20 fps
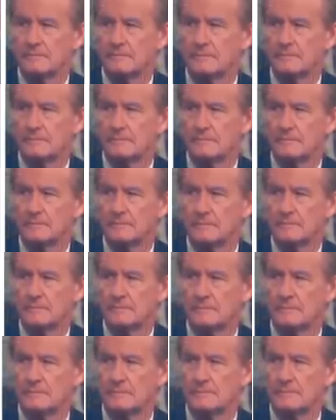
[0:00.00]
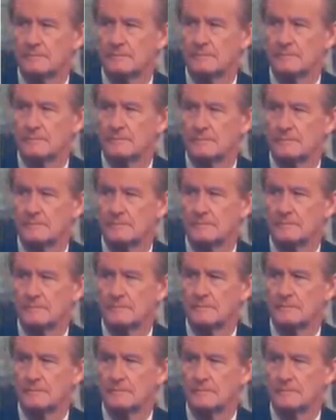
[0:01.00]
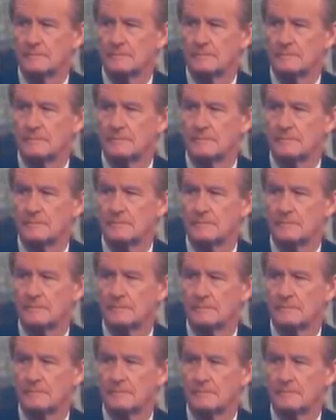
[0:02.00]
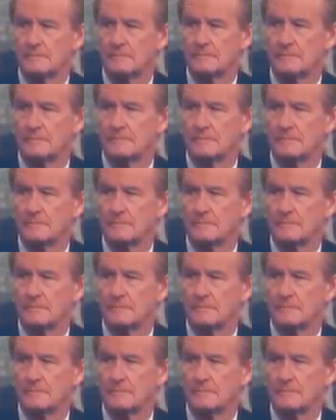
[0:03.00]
(not speaking)